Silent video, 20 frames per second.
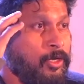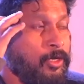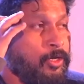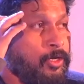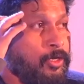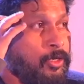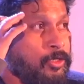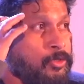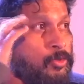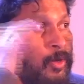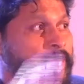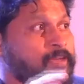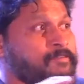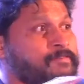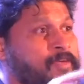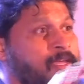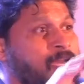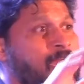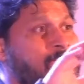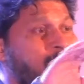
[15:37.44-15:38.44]
So I feel
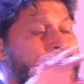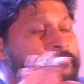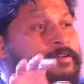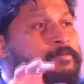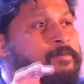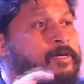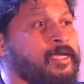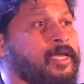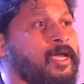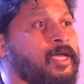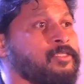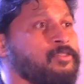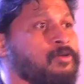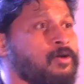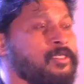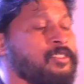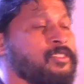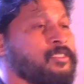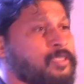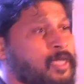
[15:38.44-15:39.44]
everybody has got
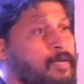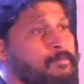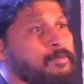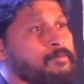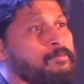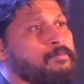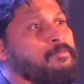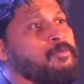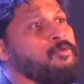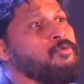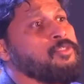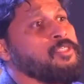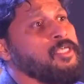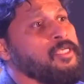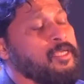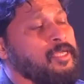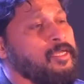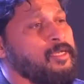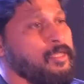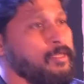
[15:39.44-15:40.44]
some music in
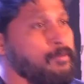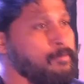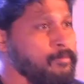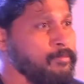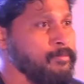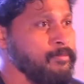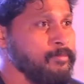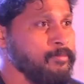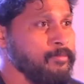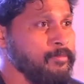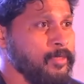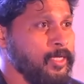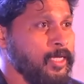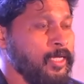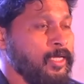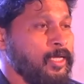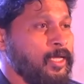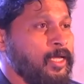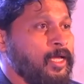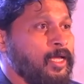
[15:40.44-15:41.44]
him
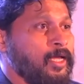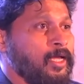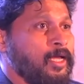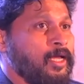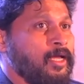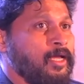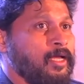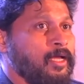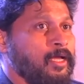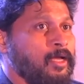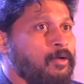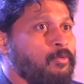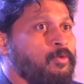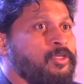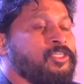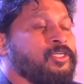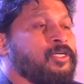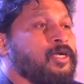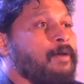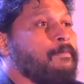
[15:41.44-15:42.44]
which
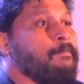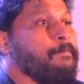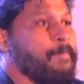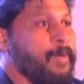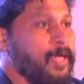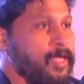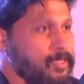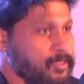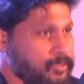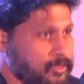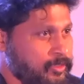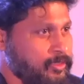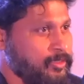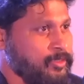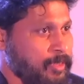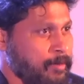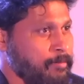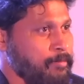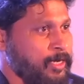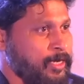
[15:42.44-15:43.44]
compels
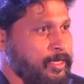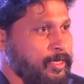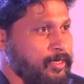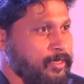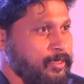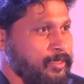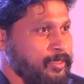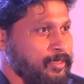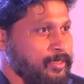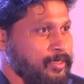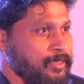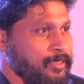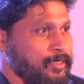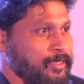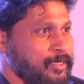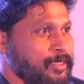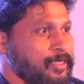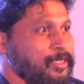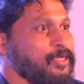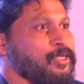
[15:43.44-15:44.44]
somebody
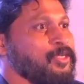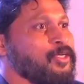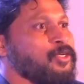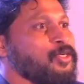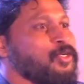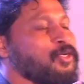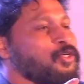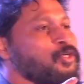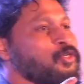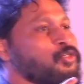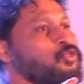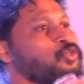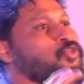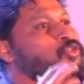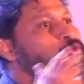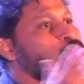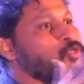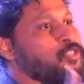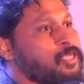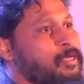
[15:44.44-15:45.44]
to do
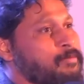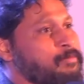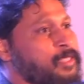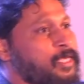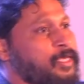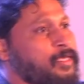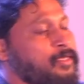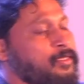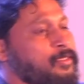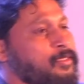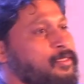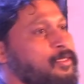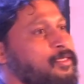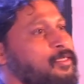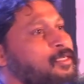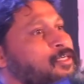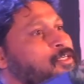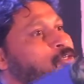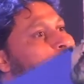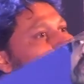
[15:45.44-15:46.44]
something,
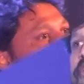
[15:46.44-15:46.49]
to say